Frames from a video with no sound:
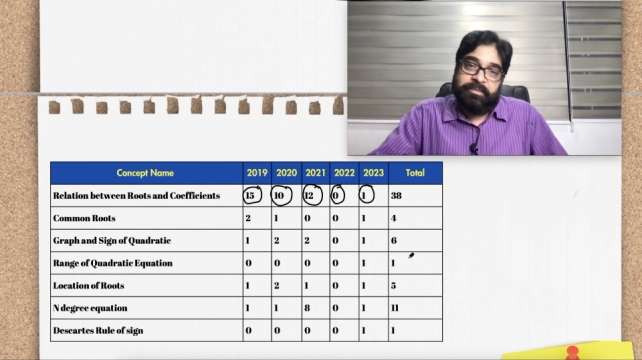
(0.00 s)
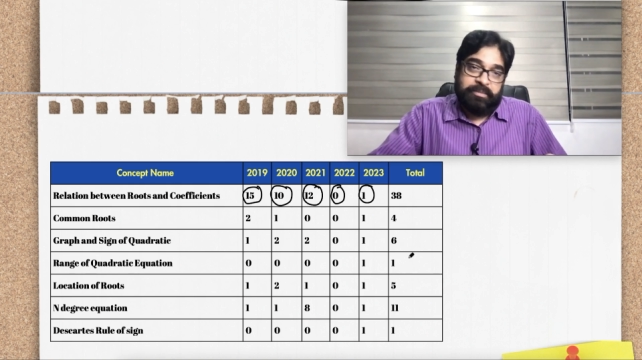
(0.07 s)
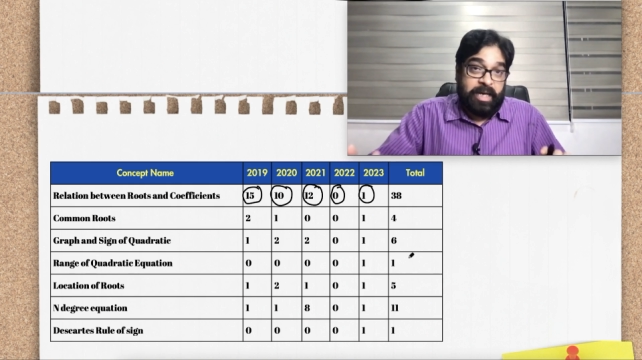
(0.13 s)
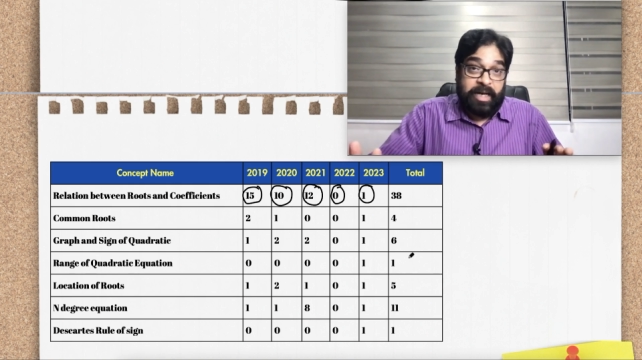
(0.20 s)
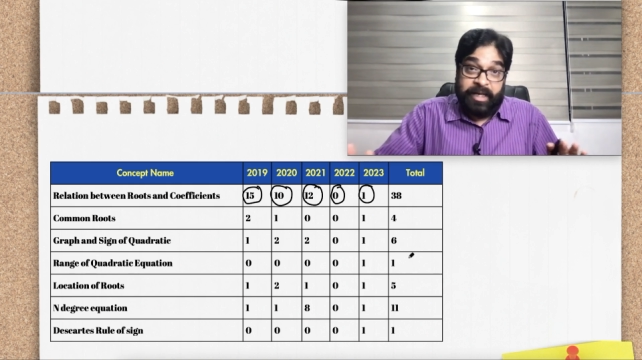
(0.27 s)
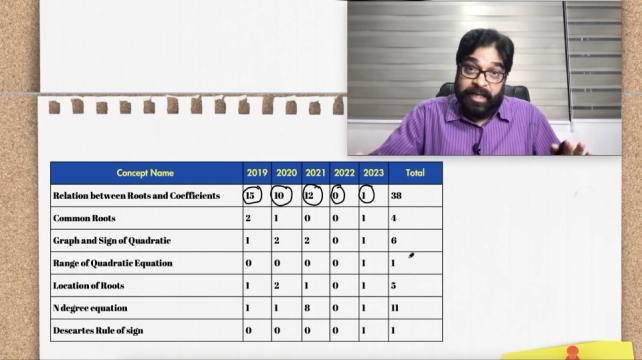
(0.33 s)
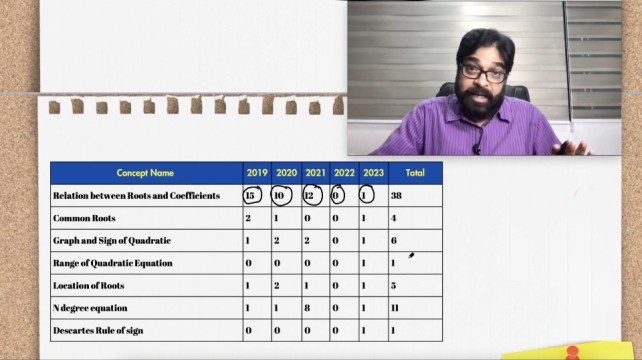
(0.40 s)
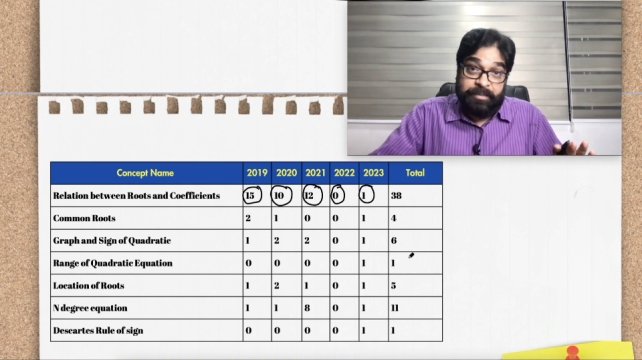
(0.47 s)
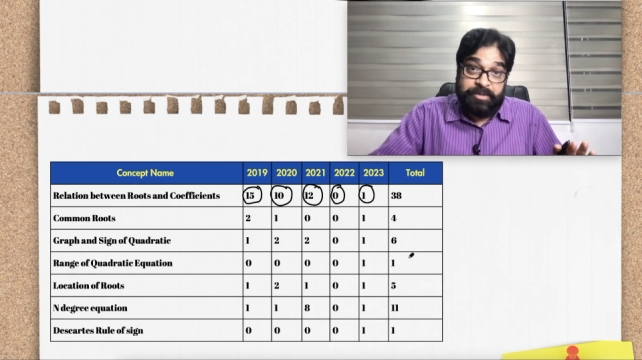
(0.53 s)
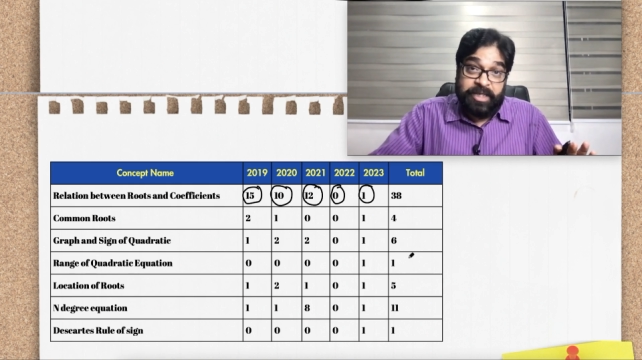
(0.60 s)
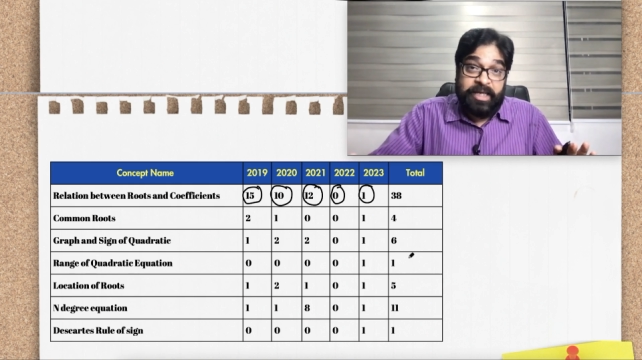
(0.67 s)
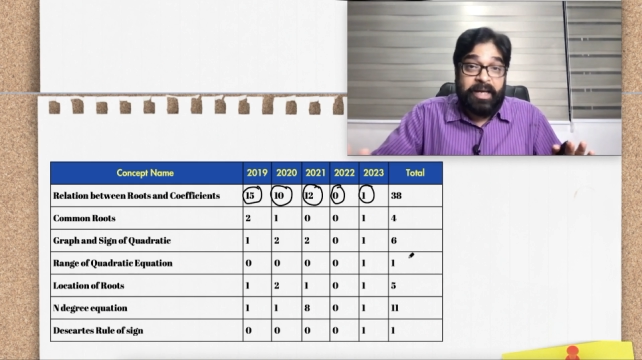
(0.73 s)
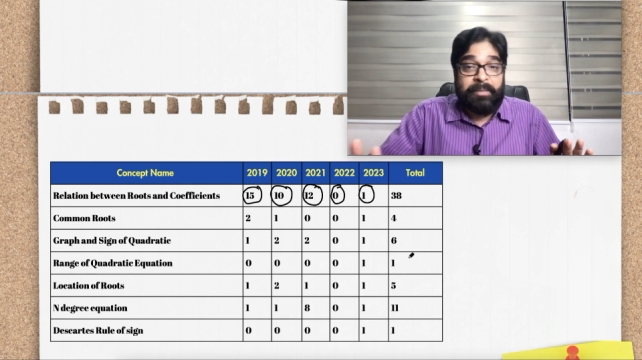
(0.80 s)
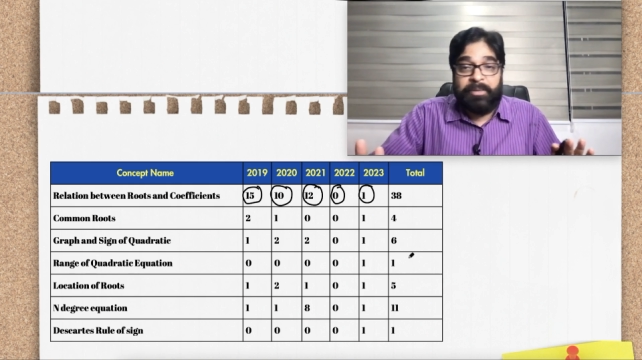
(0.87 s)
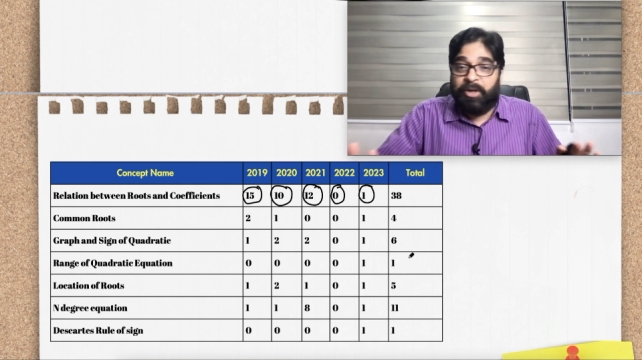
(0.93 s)
Again, I am
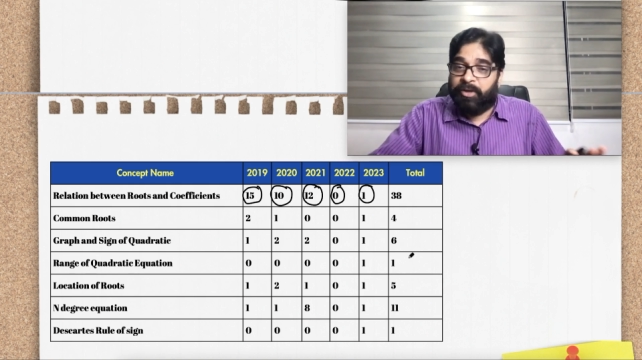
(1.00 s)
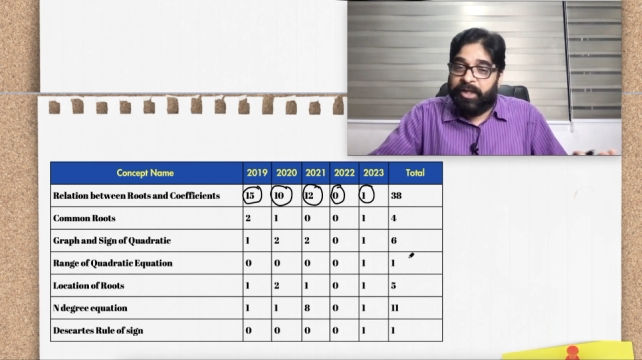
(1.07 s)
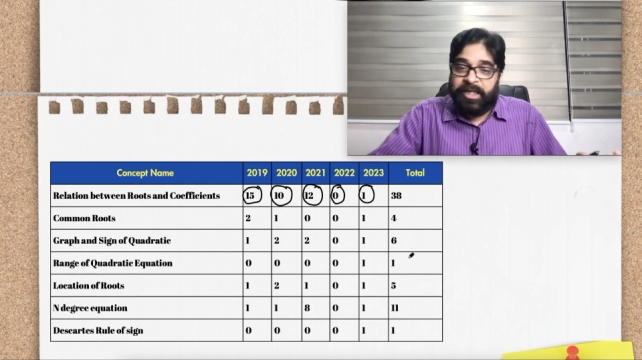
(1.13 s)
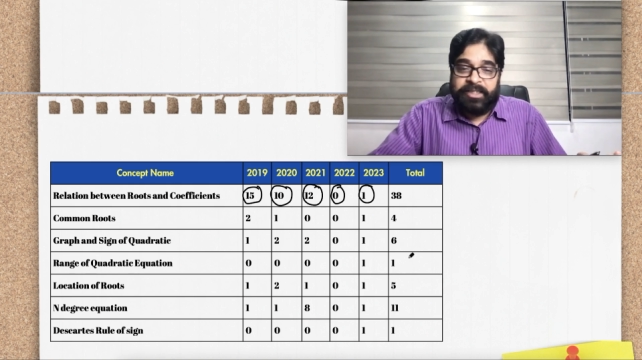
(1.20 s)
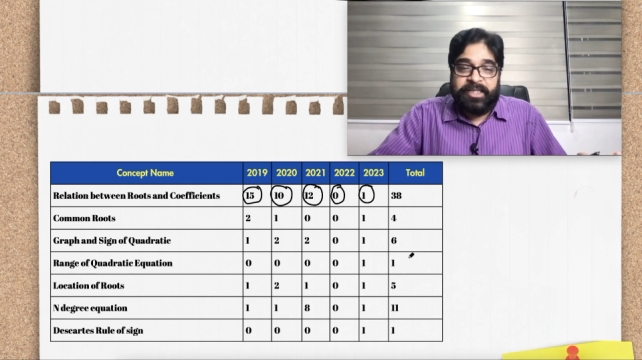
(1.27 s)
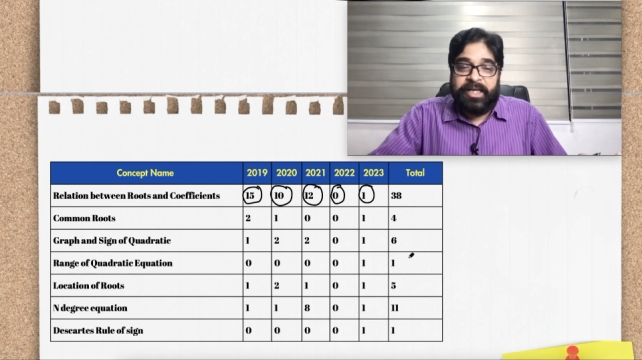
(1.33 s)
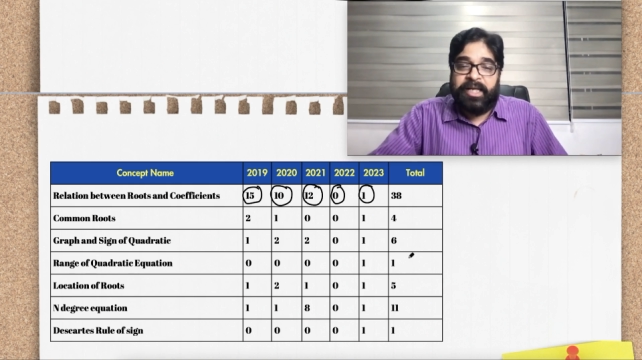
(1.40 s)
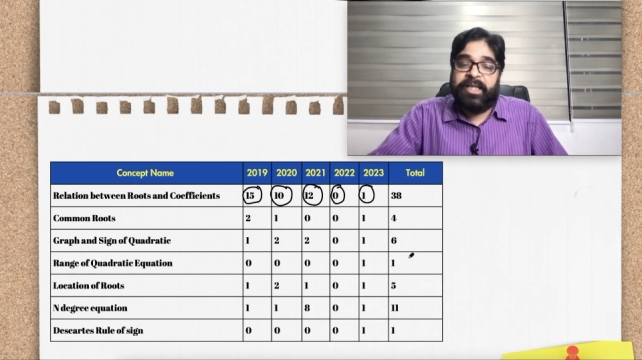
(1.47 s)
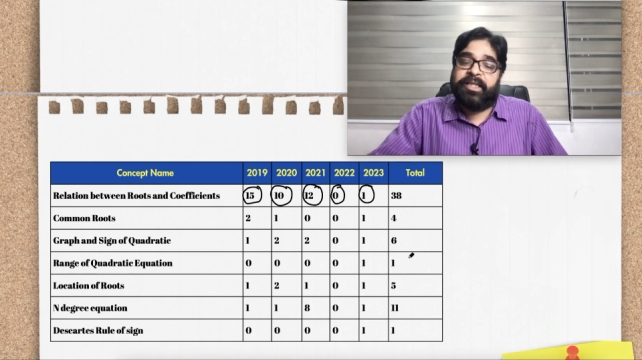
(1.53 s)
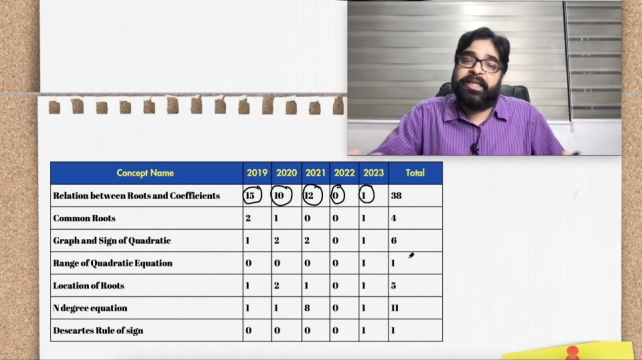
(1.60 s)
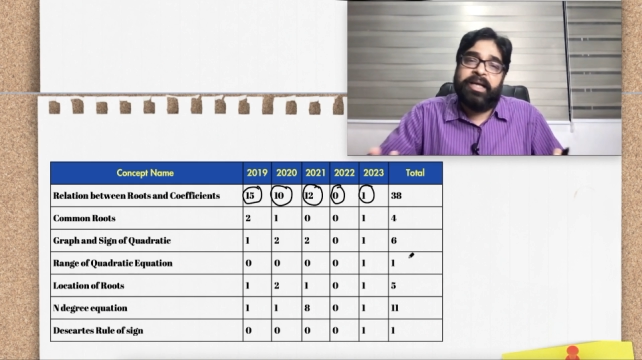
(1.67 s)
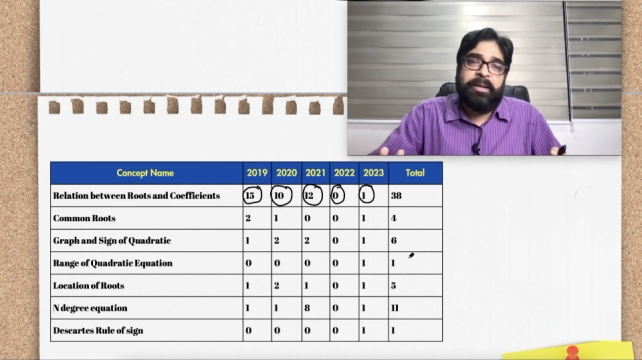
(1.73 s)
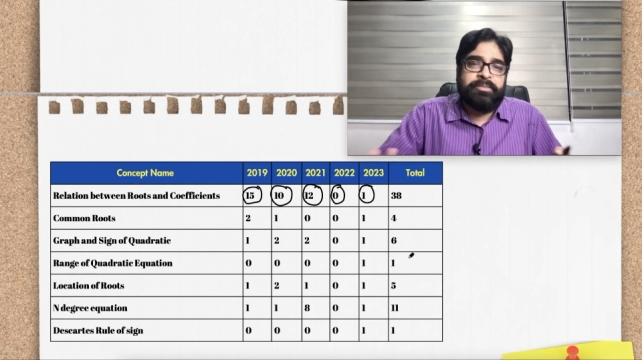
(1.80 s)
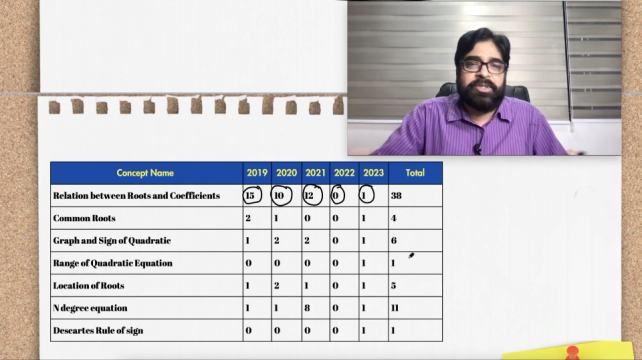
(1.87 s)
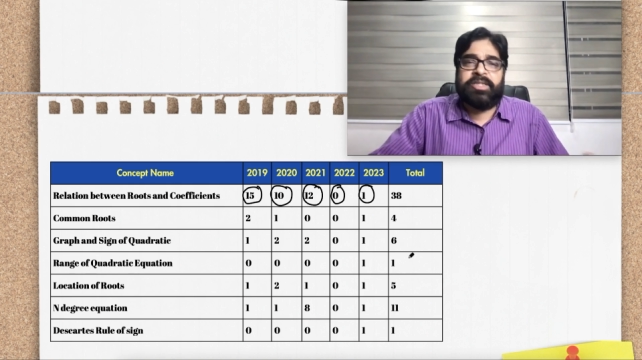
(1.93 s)
saying I am not guessing
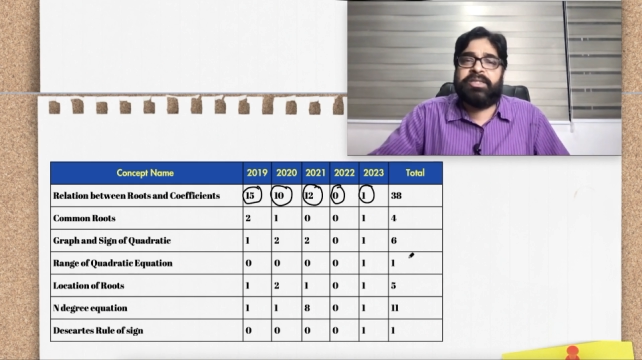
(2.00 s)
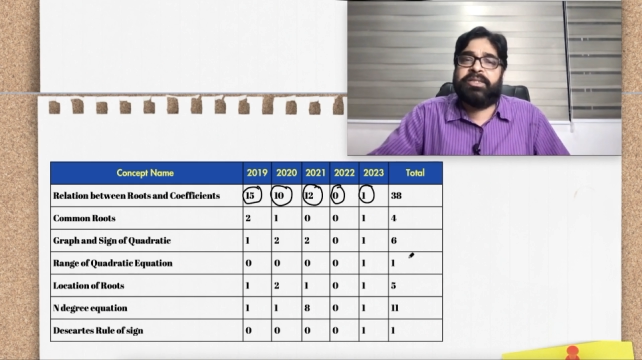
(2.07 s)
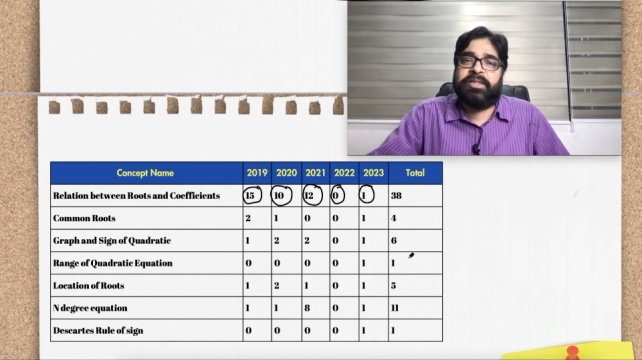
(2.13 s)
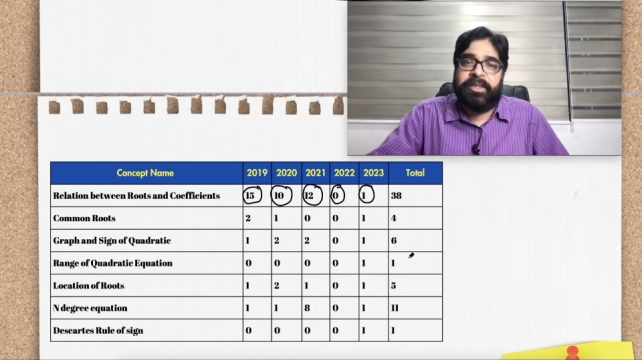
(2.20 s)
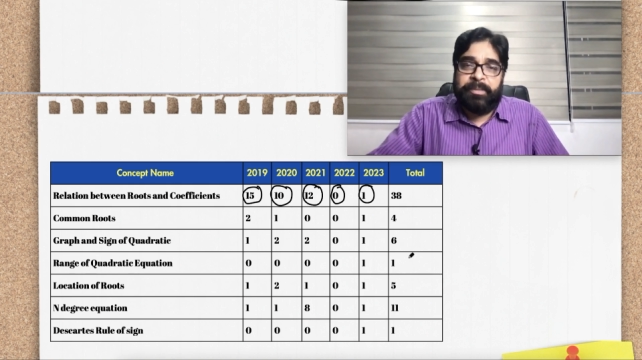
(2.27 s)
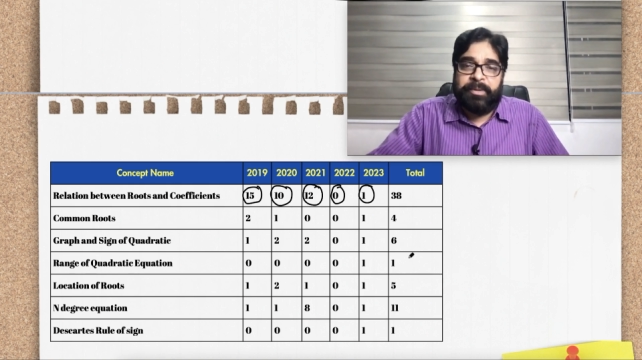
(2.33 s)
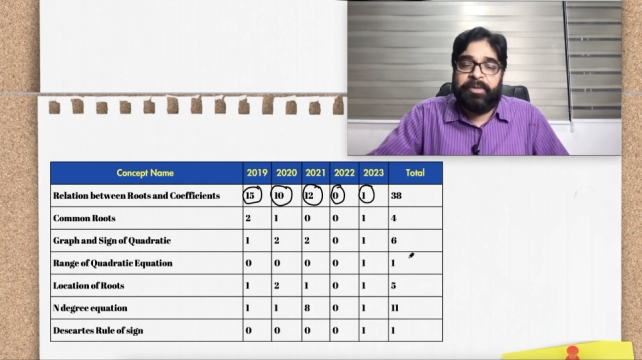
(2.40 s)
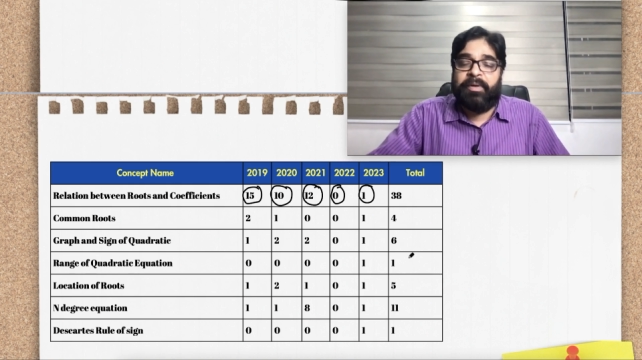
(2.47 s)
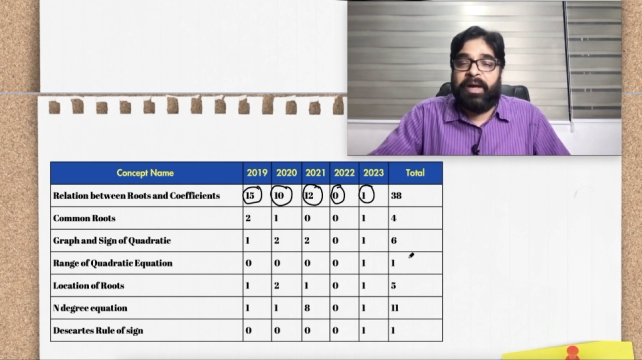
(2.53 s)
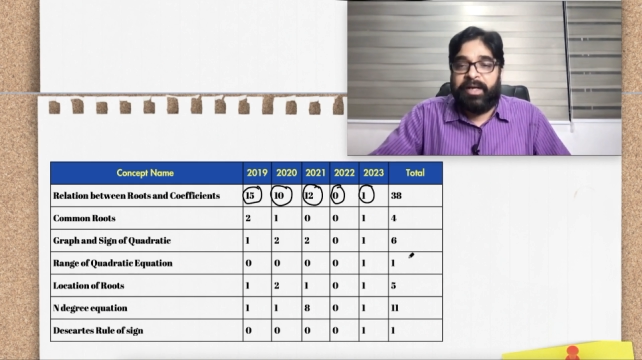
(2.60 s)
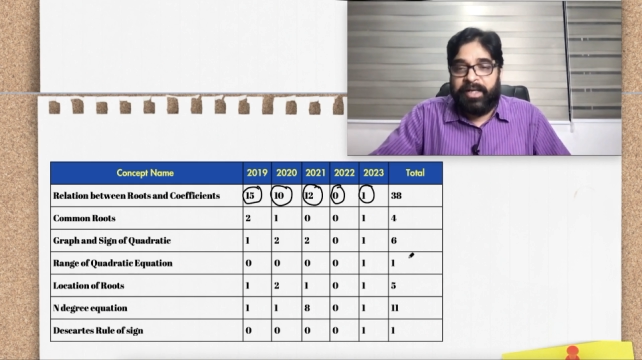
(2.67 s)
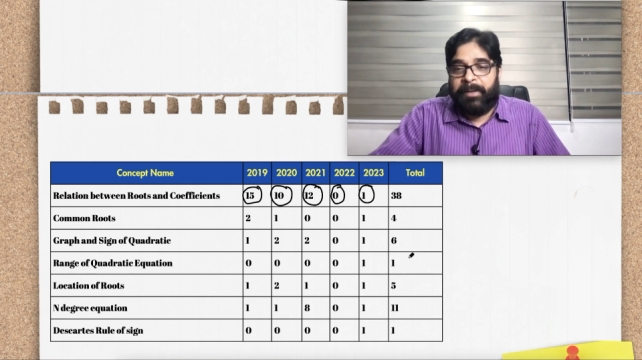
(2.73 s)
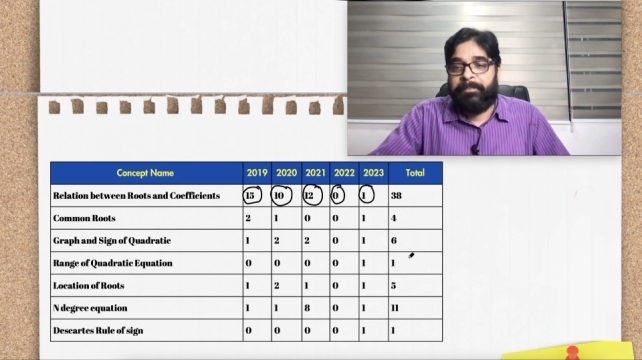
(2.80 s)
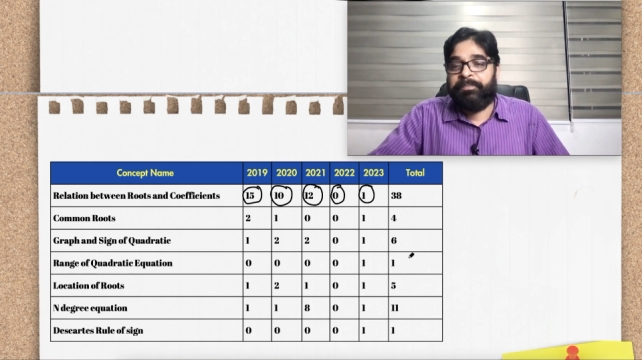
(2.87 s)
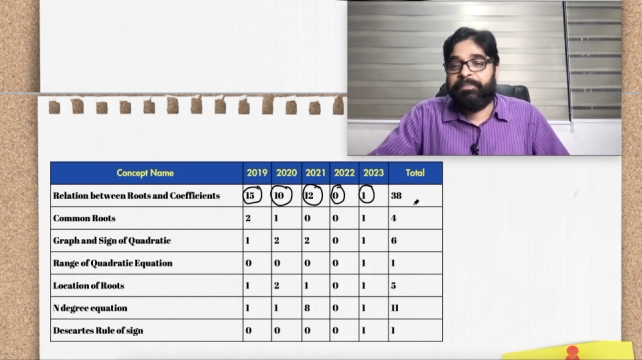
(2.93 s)
anything. I am just giving you idea.